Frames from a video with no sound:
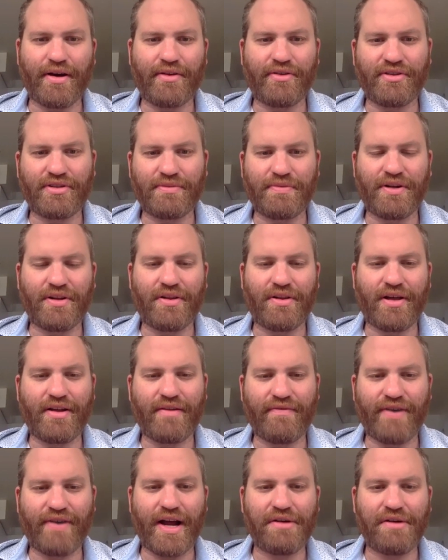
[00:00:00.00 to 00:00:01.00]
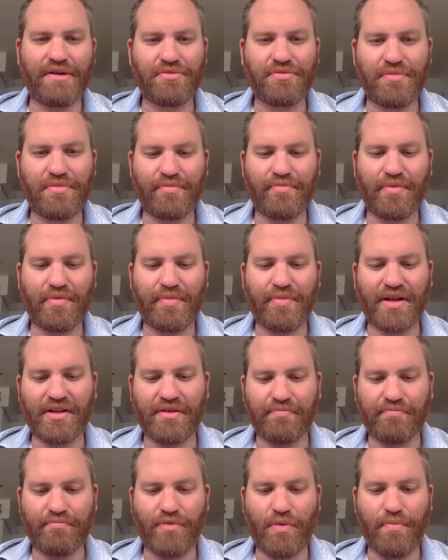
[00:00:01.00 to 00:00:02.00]
Uh, there's been a lot of
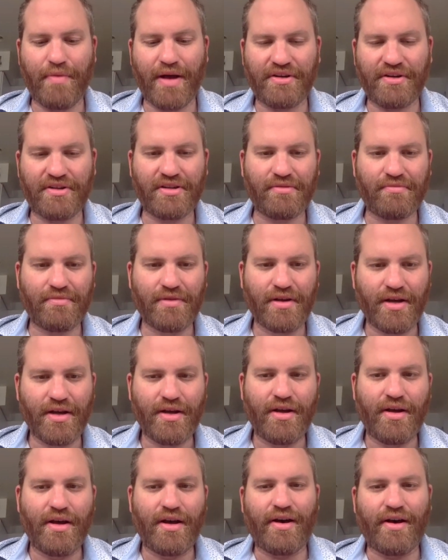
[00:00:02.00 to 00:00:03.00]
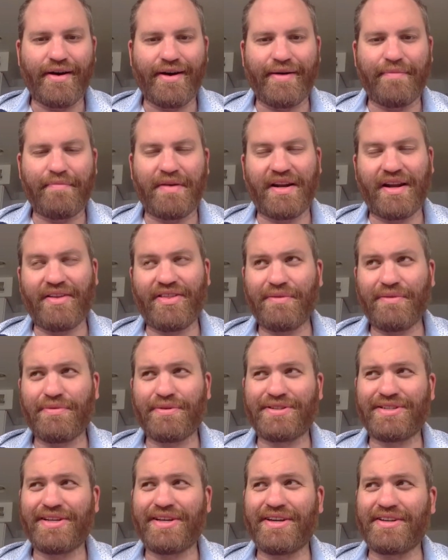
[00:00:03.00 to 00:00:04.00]
viral momentum, um, and I think
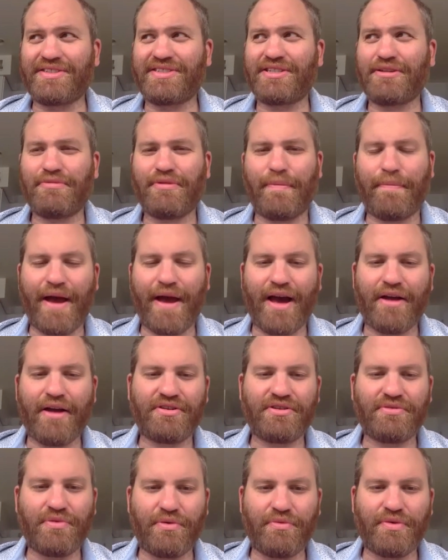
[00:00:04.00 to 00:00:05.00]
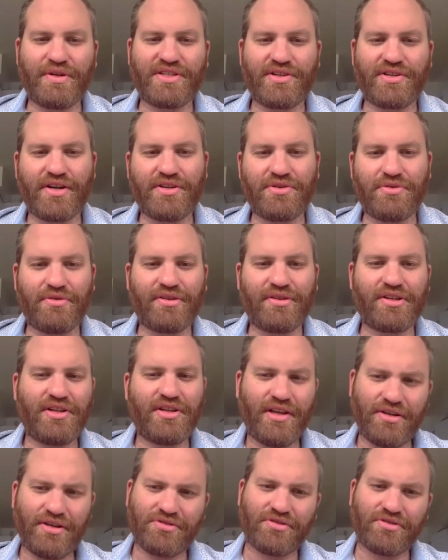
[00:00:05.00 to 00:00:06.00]
we're seeing a similar pattern to what we saw during the
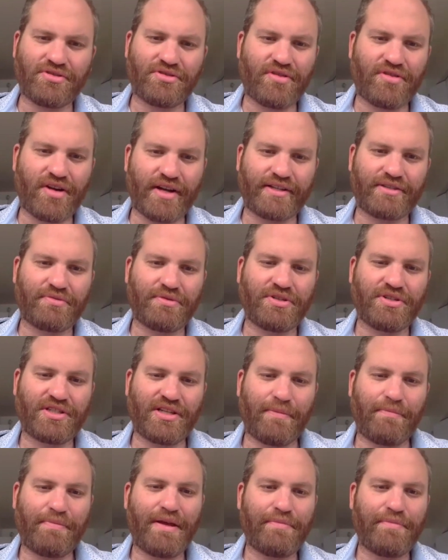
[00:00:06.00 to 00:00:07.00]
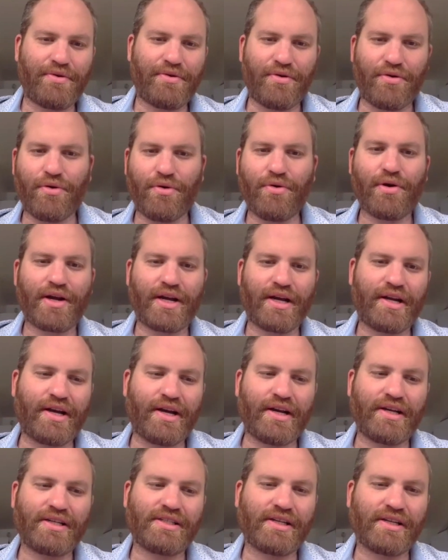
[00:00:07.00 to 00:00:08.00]
teacher strikes, which is that people are
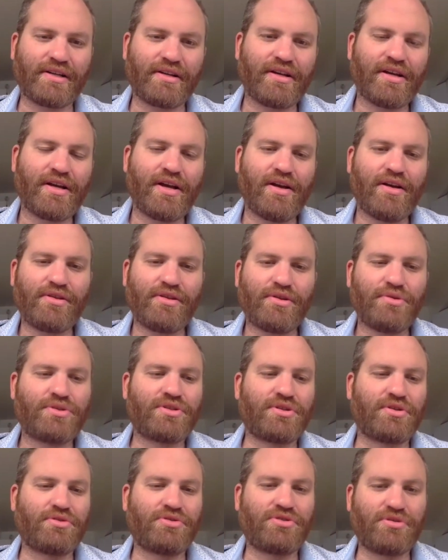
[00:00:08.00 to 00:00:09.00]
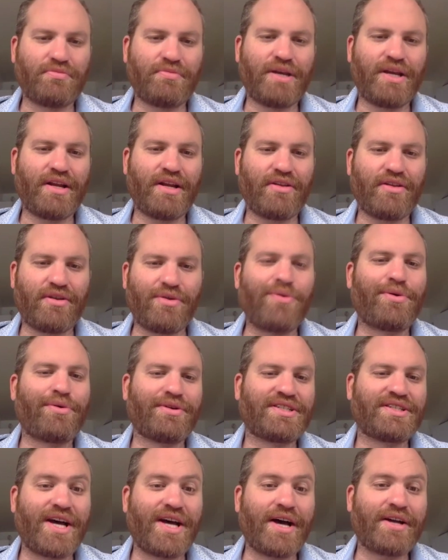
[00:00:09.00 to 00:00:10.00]
organizing through social media. They're
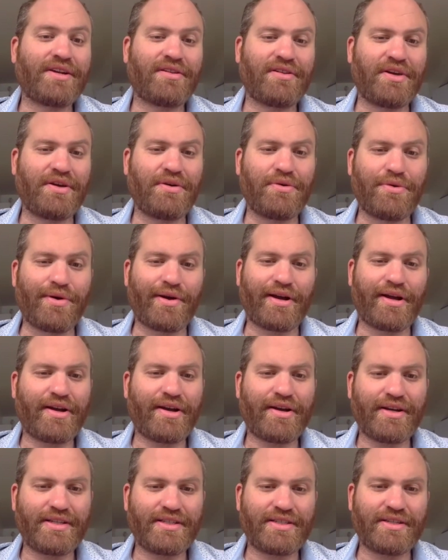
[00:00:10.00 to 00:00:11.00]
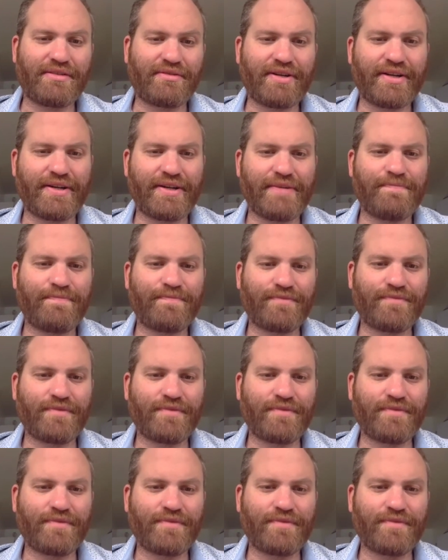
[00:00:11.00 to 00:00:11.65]
horizontally organizing, right?